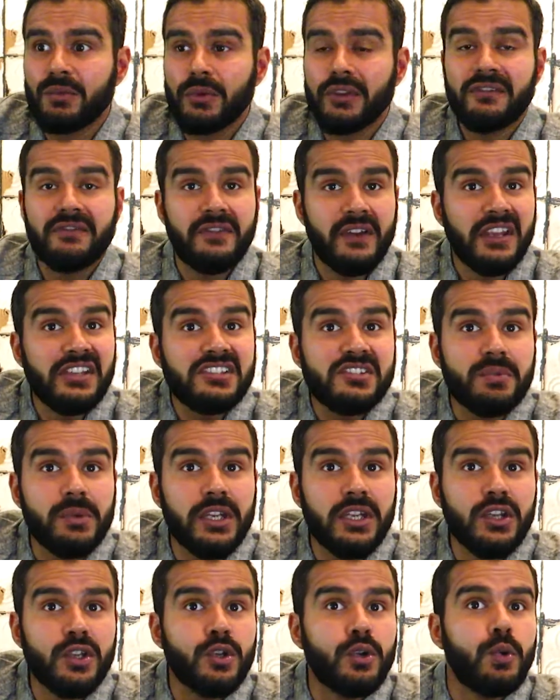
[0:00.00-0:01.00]
with friends
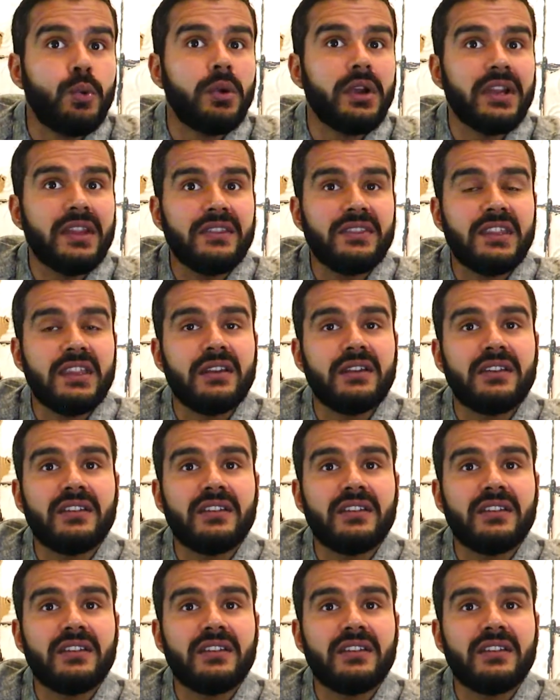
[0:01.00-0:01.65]
we knew who were in the